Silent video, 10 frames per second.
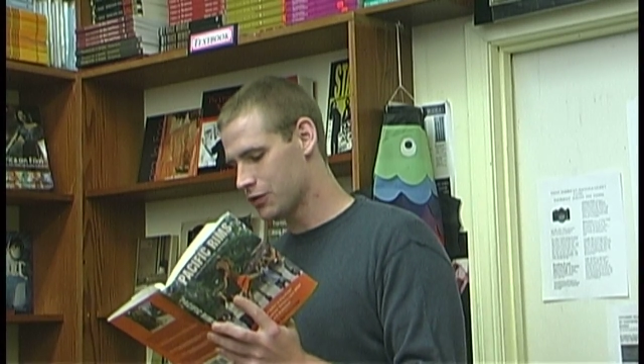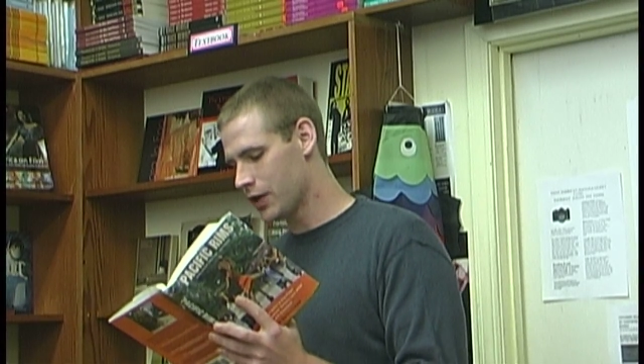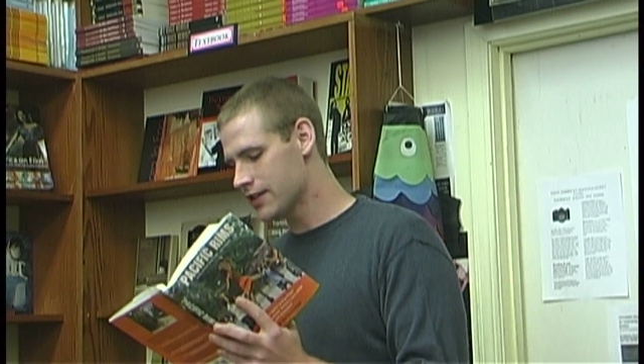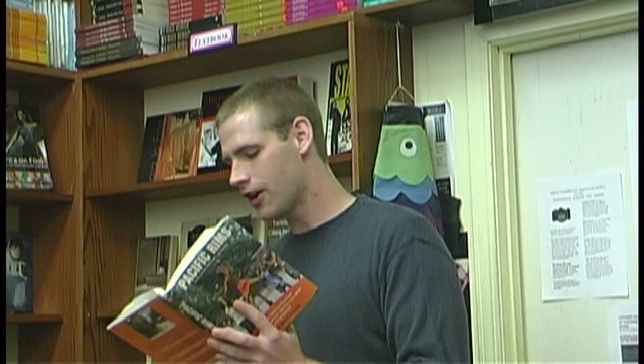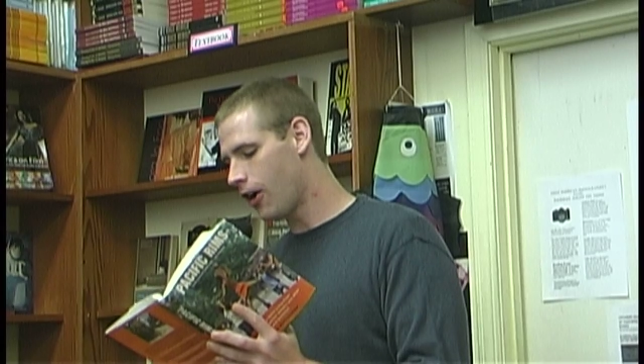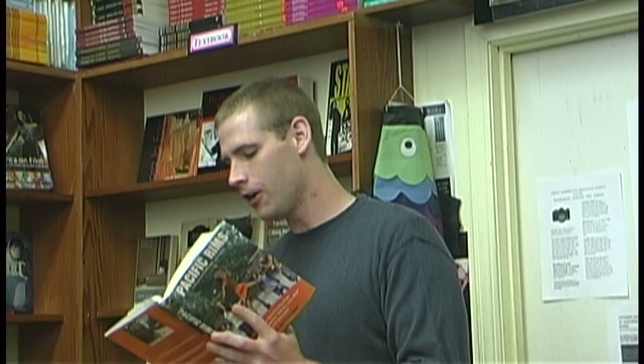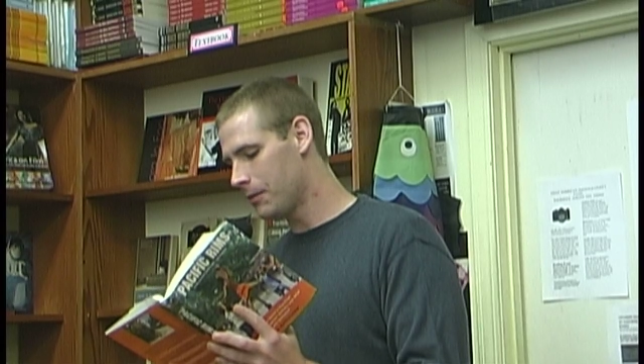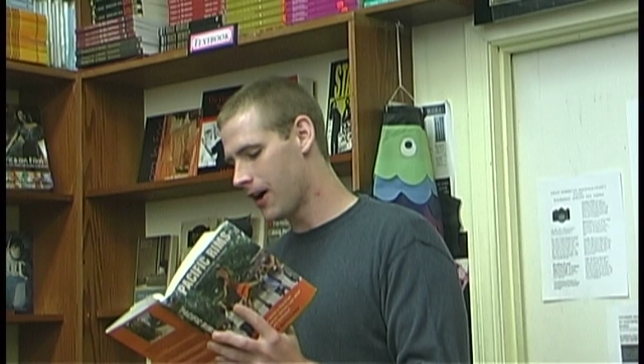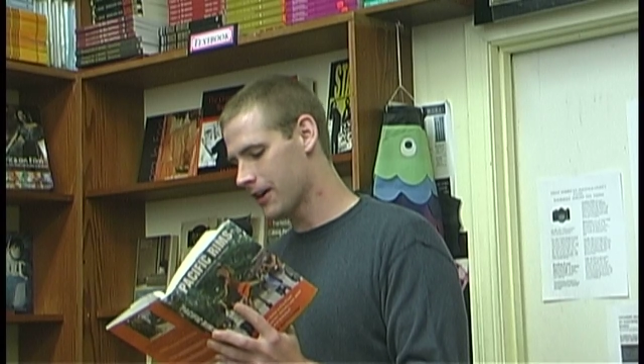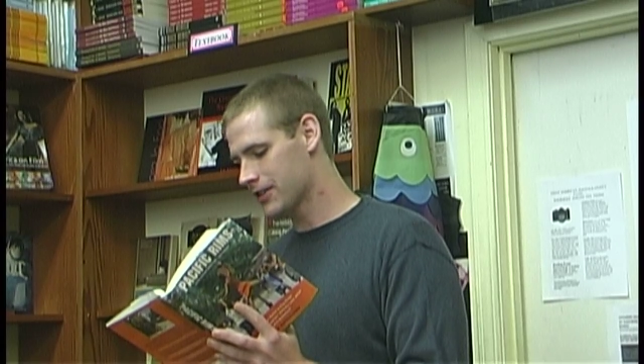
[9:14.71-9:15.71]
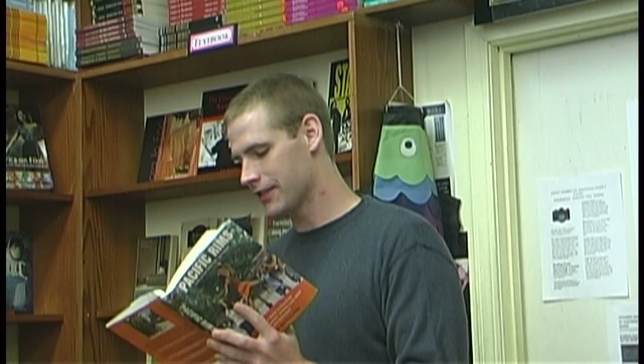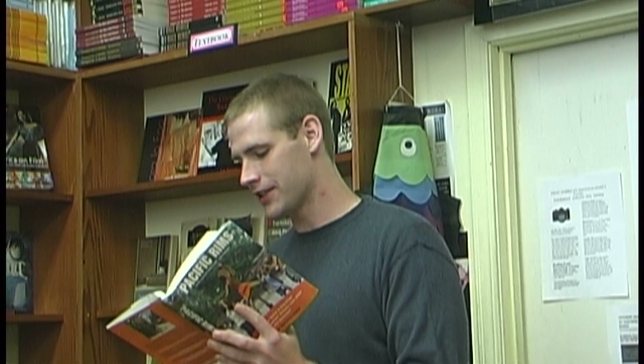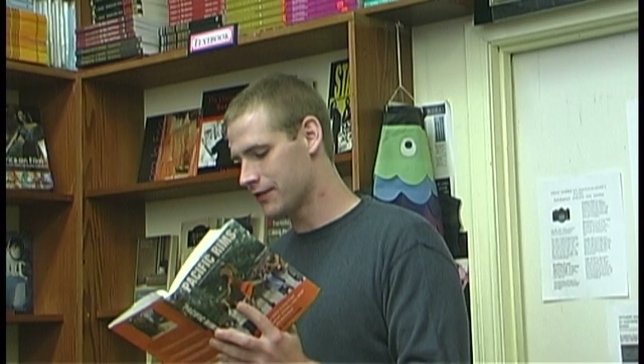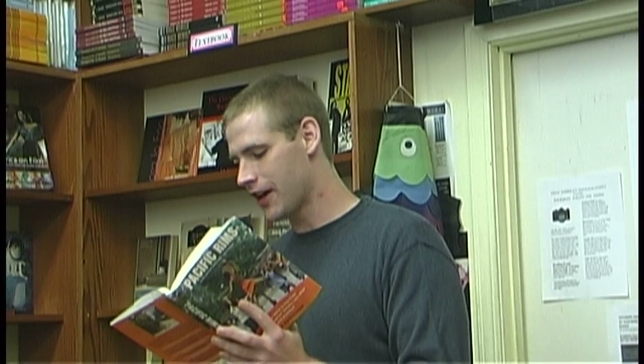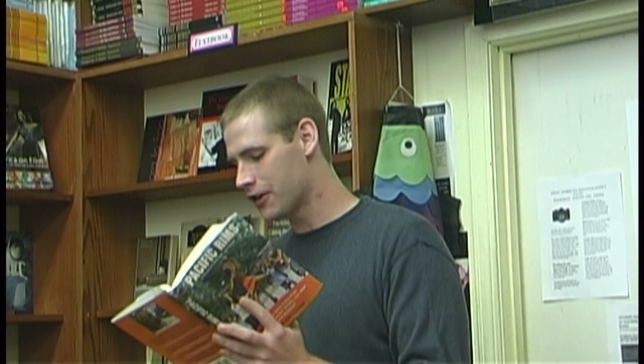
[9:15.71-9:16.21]
once hallmarks of
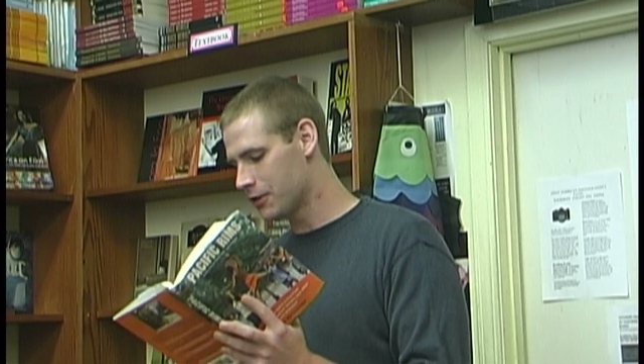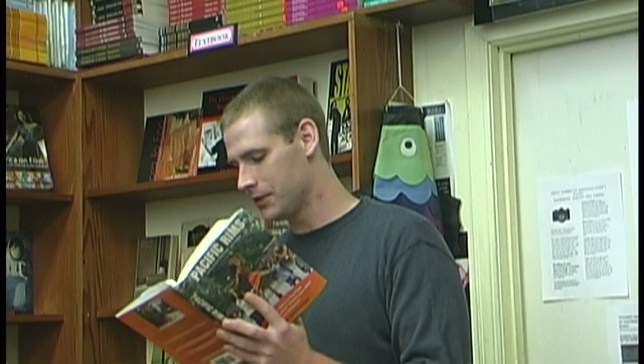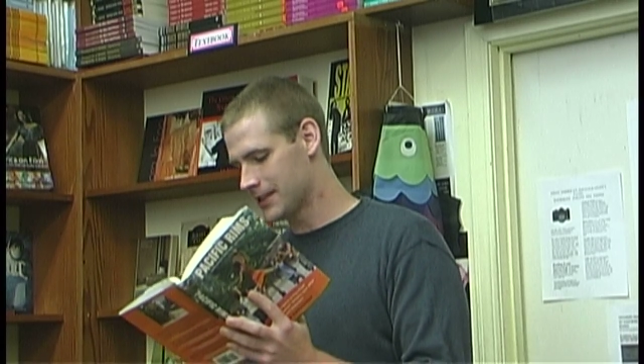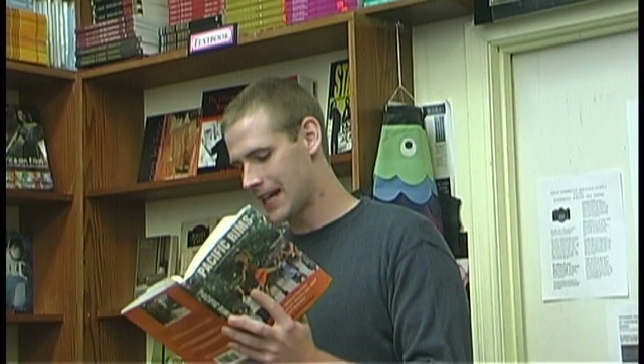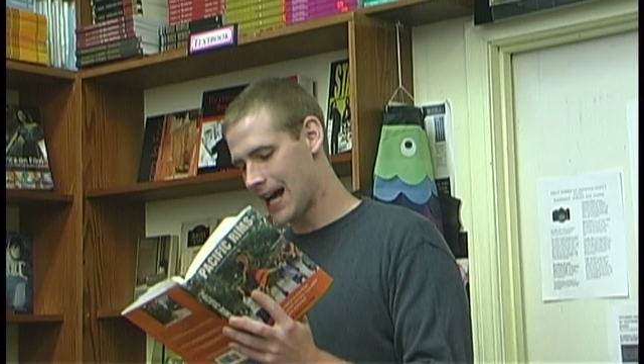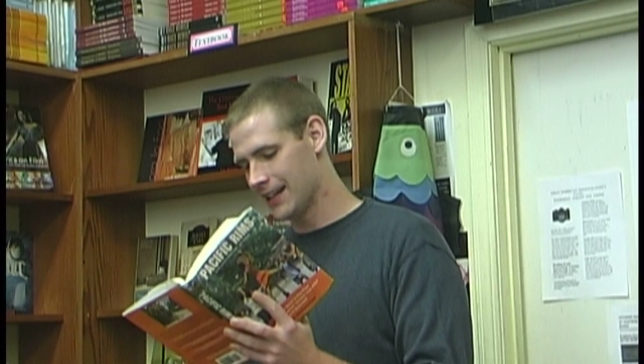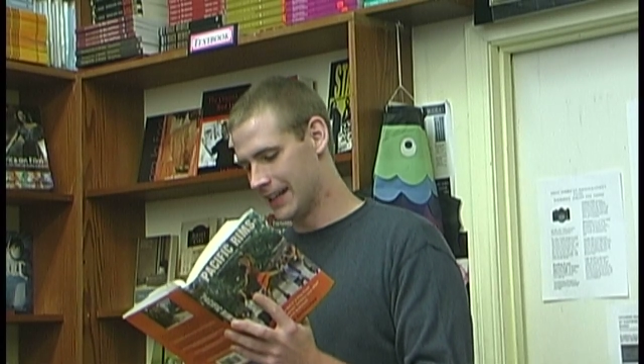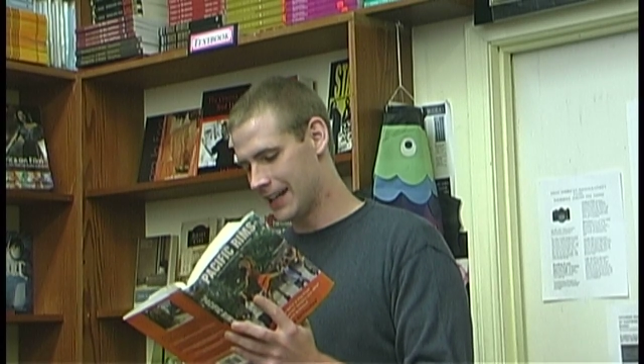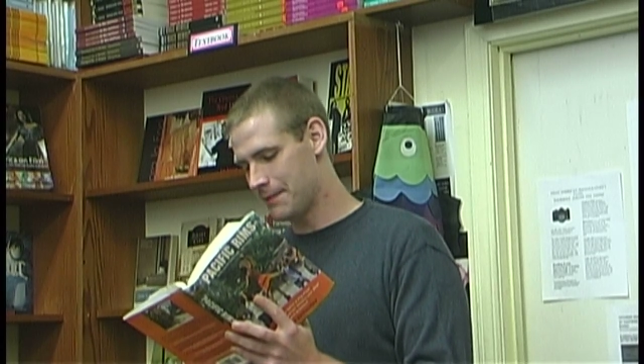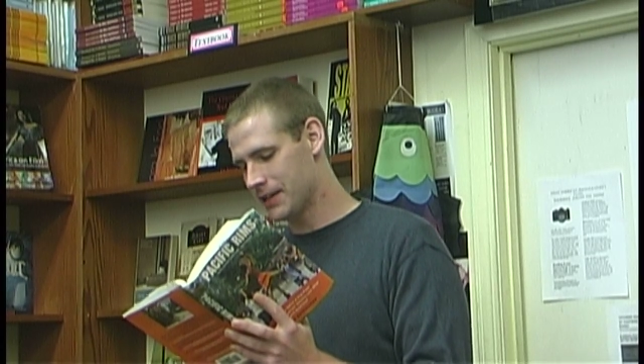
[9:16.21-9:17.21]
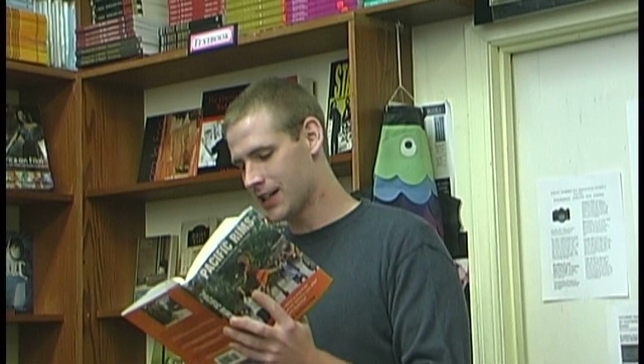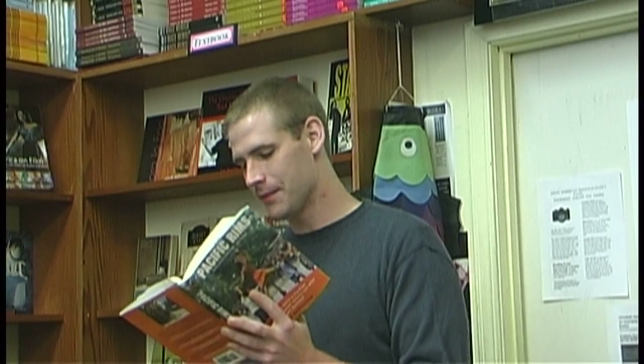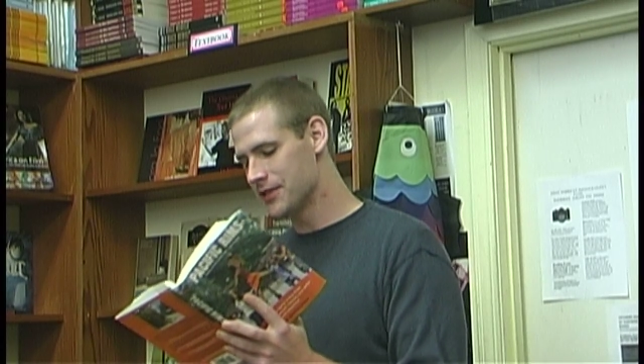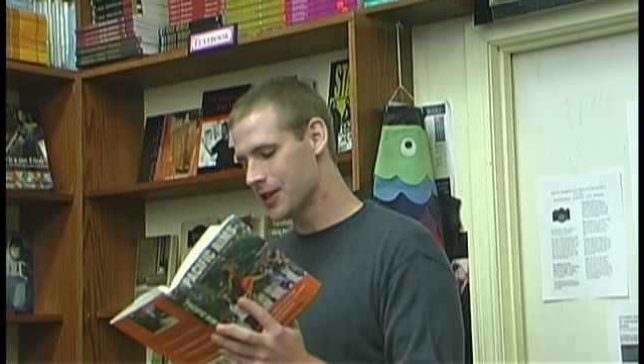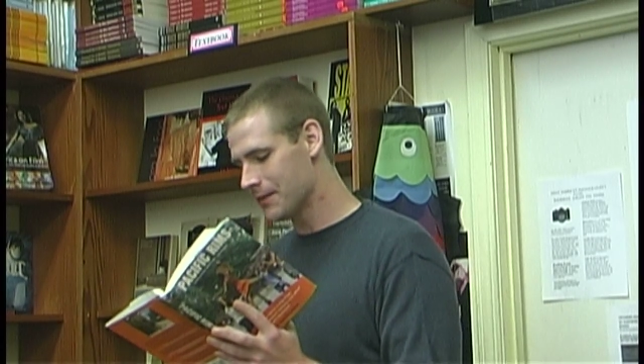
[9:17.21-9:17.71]
his venerable talent, had
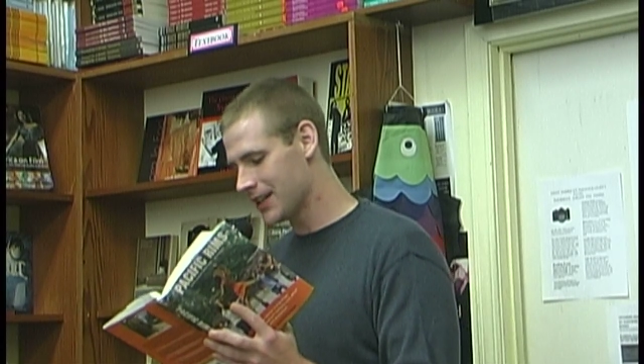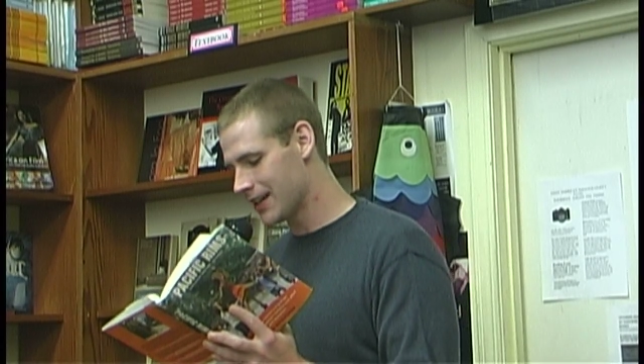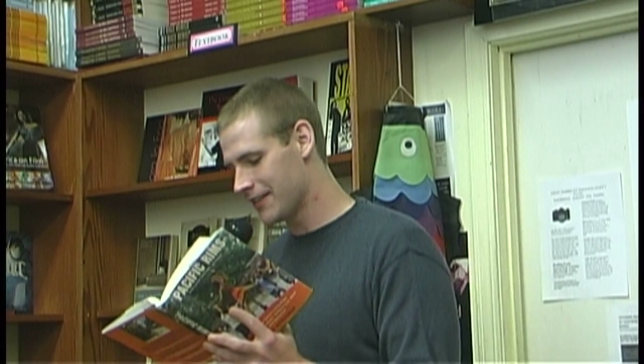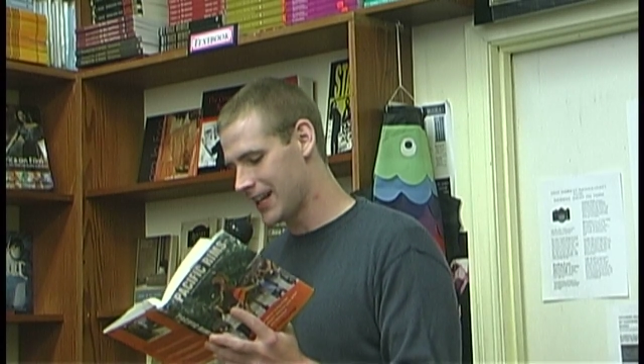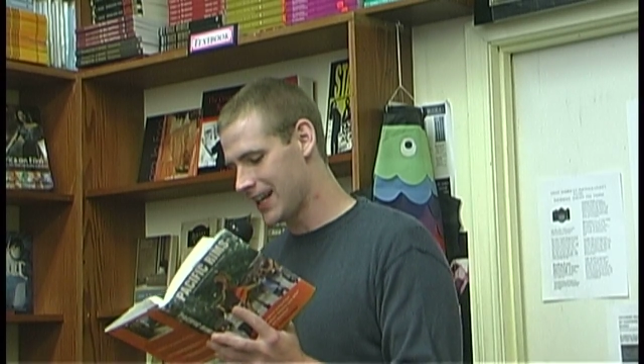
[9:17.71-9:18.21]
become something of an